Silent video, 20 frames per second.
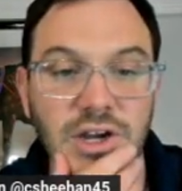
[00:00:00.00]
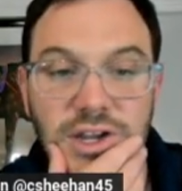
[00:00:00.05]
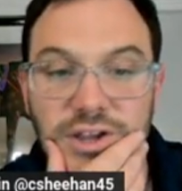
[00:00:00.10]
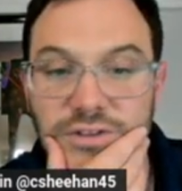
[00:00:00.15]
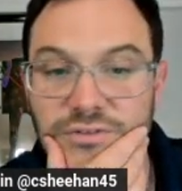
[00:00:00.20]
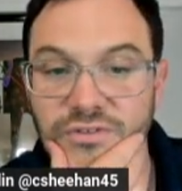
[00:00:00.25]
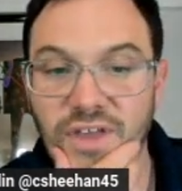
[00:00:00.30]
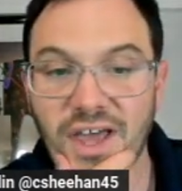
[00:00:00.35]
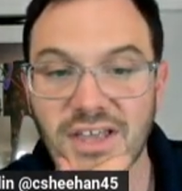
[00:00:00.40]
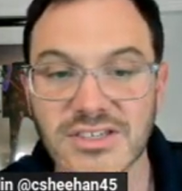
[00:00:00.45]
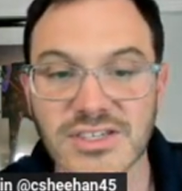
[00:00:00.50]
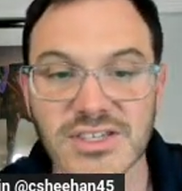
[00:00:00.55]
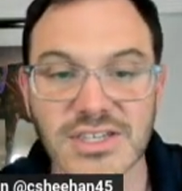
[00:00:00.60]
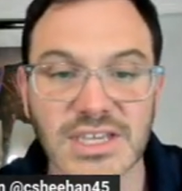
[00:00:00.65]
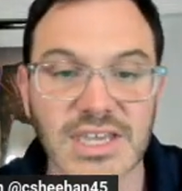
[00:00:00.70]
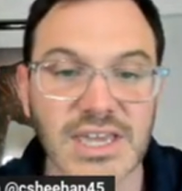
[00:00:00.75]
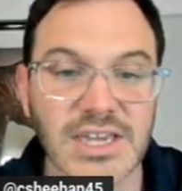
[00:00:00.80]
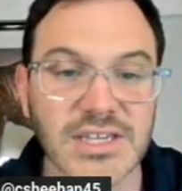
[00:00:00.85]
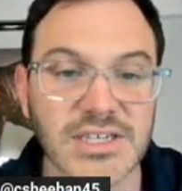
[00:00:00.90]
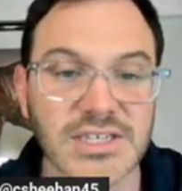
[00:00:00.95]
And if that's the
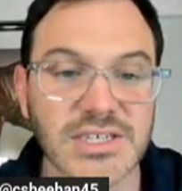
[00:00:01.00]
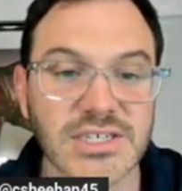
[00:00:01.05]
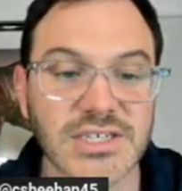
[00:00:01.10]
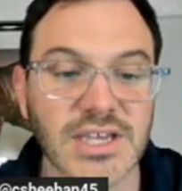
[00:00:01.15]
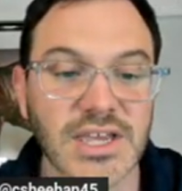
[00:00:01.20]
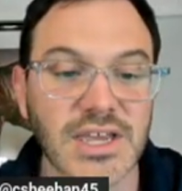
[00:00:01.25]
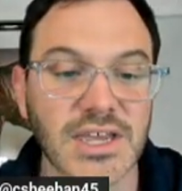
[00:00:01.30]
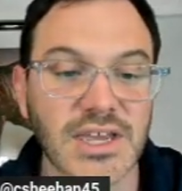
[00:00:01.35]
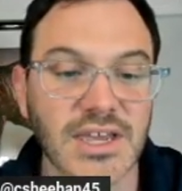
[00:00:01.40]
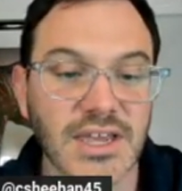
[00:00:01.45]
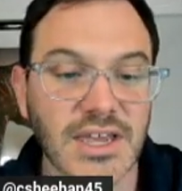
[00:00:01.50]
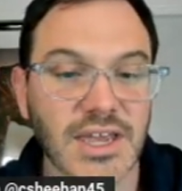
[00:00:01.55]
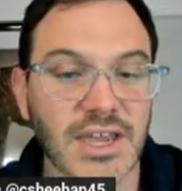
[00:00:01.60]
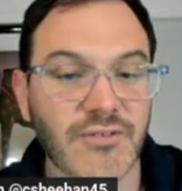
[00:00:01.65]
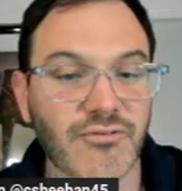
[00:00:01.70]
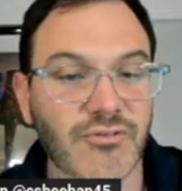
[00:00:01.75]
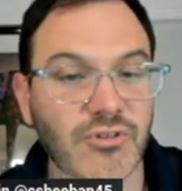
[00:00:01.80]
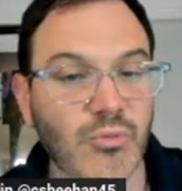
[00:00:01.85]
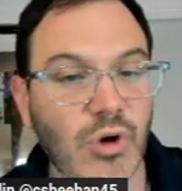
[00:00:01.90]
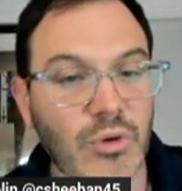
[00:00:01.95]
case,
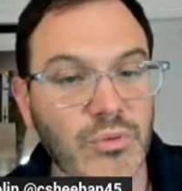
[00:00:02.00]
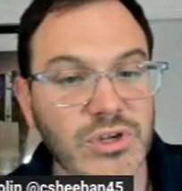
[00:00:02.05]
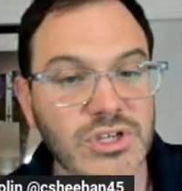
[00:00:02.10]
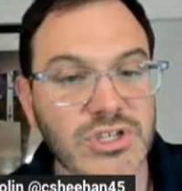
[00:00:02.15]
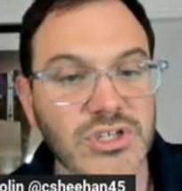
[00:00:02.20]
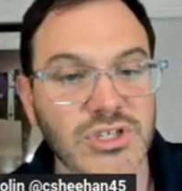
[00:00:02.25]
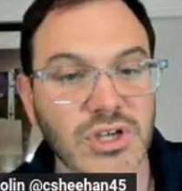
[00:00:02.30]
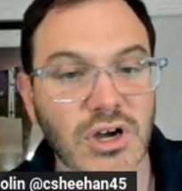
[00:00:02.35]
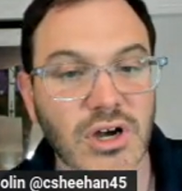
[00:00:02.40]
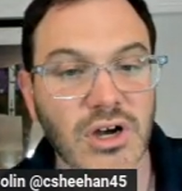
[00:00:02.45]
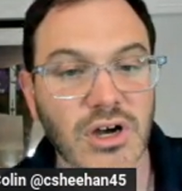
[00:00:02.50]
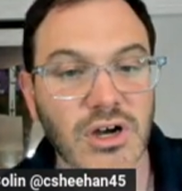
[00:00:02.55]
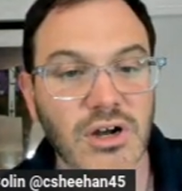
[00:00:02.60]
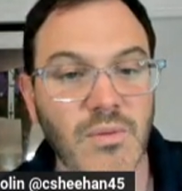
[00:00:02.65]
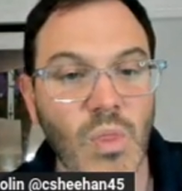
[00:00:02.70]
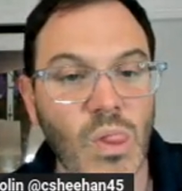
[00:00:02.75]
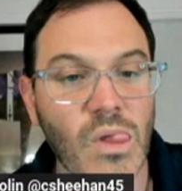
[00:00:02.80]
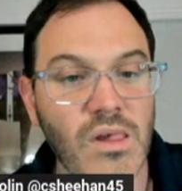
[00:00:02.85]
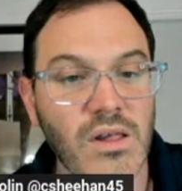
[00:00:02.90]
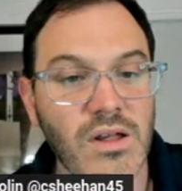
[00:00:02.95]
and from what we saw,
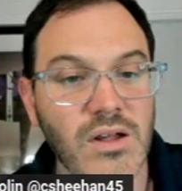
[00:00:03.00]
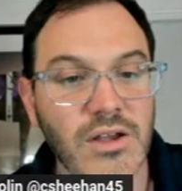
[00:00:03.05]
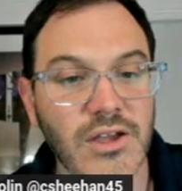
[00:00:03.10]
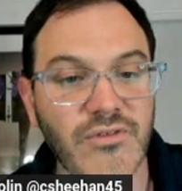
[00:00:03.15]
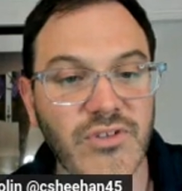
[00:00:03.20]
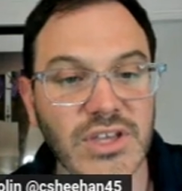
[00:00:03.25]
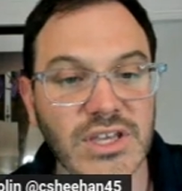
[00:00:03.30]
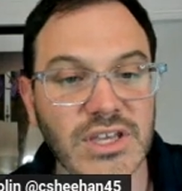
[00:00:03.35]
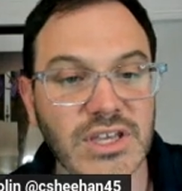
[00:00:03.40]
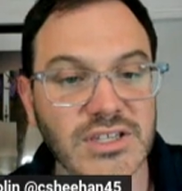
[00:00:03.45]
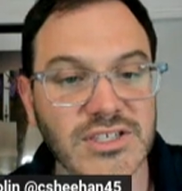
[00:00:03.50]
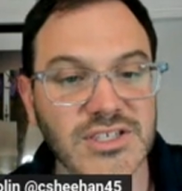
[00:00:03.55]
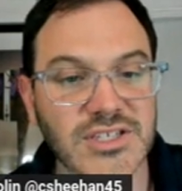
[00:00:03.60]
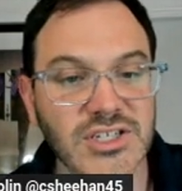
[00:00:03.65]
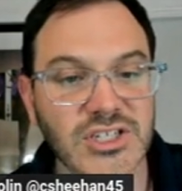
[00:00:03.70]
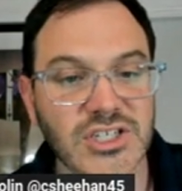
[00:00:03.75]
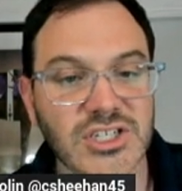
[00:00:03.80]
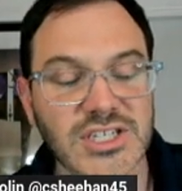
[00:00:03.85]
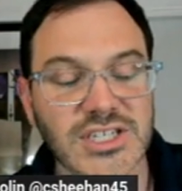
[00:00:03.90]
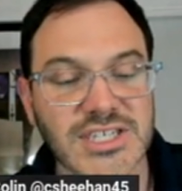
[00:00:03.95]
if he can
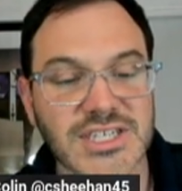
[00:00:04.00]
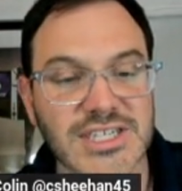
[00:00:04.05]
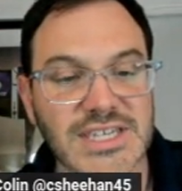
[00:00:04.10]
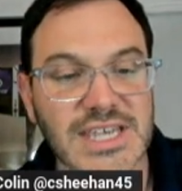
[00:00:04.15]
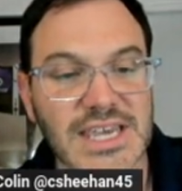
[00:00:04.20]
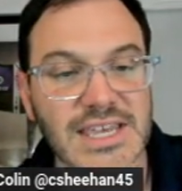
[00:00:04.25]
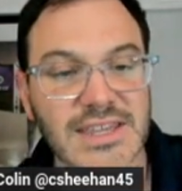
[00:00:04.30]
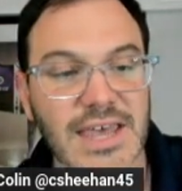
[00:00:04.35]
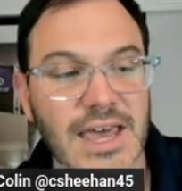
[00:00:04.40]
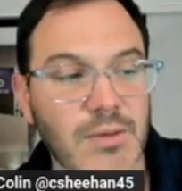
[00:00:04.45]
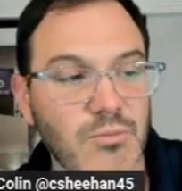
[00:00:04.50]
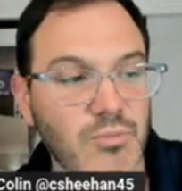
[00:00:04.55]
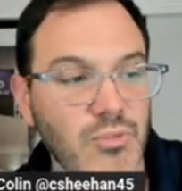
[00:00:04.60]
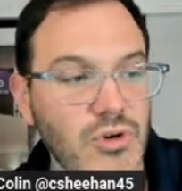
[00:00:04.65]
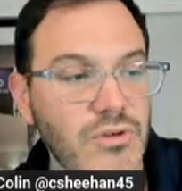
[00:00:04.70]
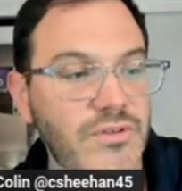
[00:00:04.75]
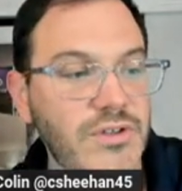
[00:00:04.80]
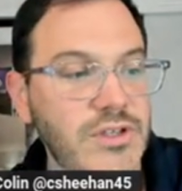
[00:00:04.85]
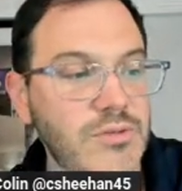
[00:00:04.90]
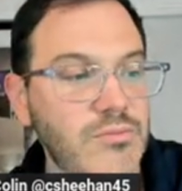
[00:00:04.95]
sustain that
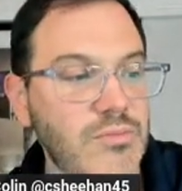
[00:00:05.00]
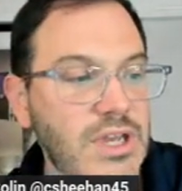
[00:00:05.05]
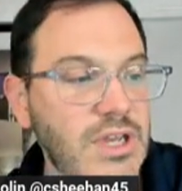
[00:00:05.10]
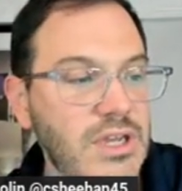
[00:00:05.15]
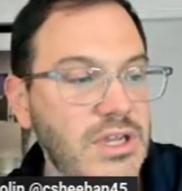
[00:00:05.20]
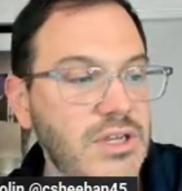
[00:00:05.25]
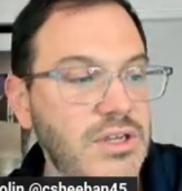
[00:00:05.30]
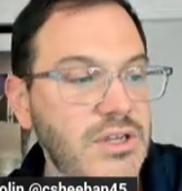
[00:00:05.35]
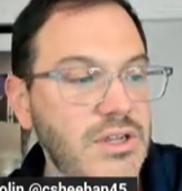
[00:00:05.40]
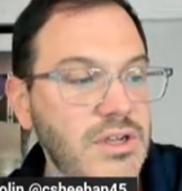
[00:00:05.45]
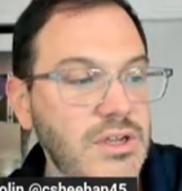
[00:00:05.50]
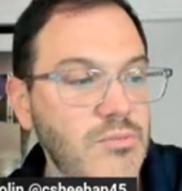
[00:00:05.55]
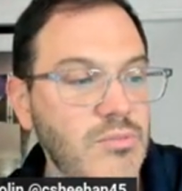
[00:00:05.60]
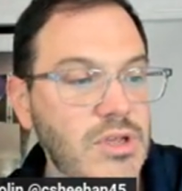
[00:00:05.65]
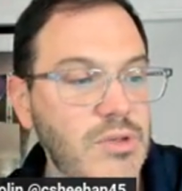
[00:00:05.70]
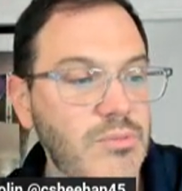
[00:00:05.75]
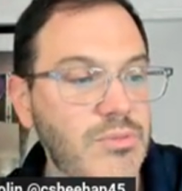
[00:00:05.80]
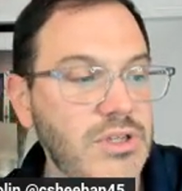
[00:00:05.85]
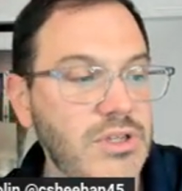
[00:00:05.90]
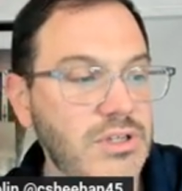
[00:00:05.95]
move he made,
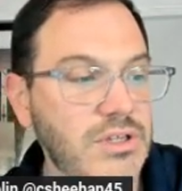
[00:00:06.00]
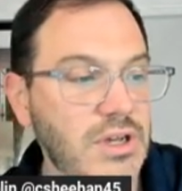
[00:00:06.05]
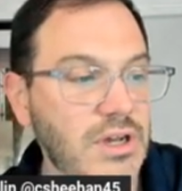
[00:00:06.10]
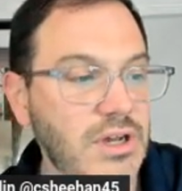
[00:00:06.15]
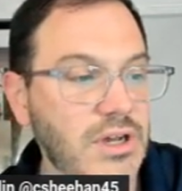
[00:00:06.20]
maybe